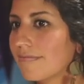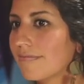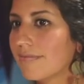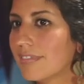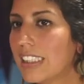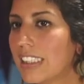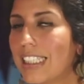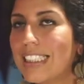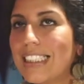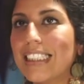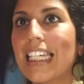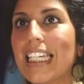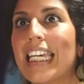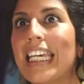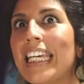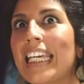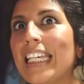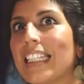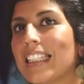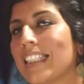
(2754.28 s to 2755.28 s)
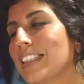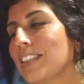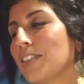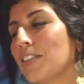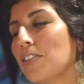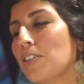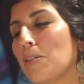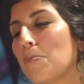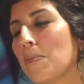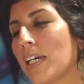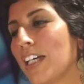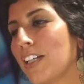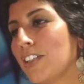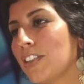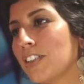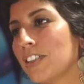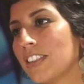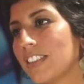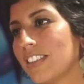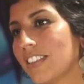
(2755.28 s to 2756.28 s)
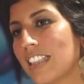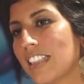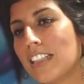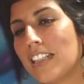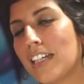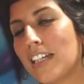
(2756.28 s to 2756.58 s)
That's it. That's all that matters in life,